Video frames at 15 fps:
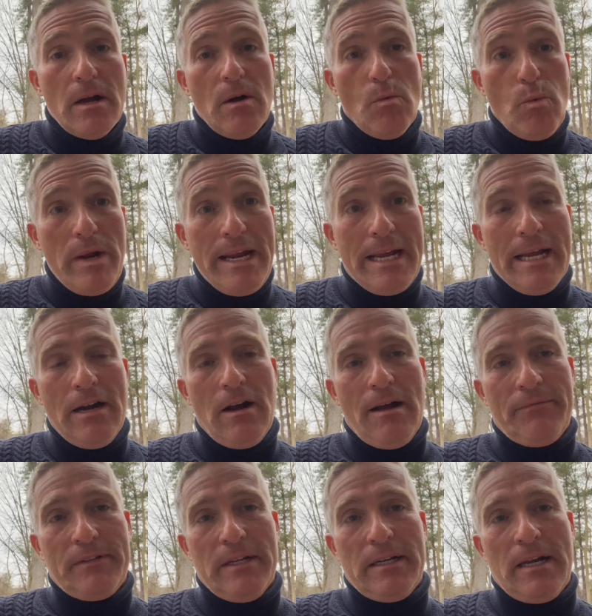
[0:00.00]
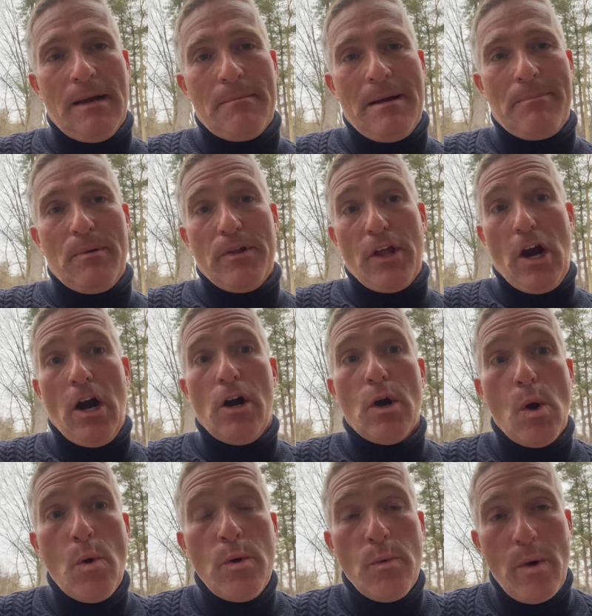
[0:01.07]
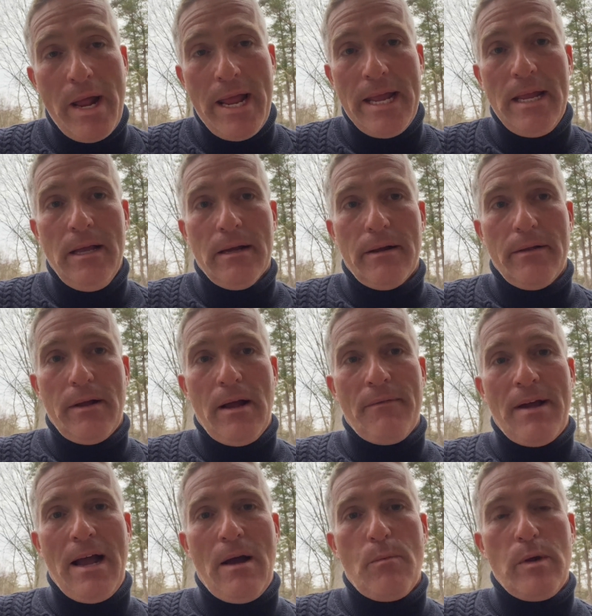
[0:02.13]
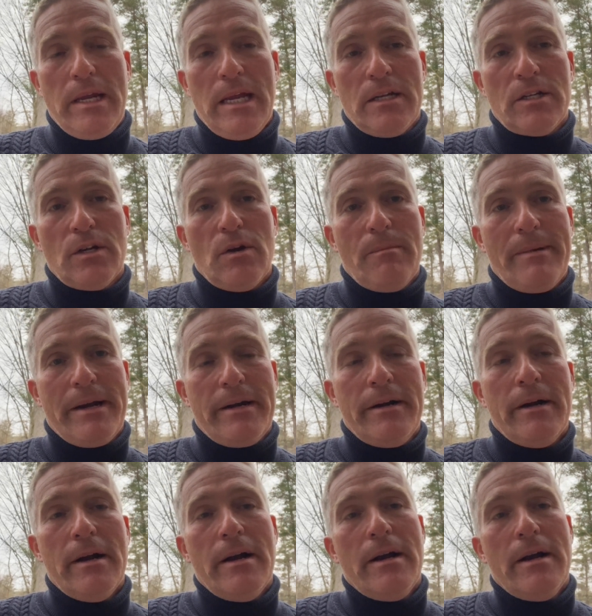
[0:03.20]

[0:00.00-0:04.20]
We can often come up with our own way of how we get to know better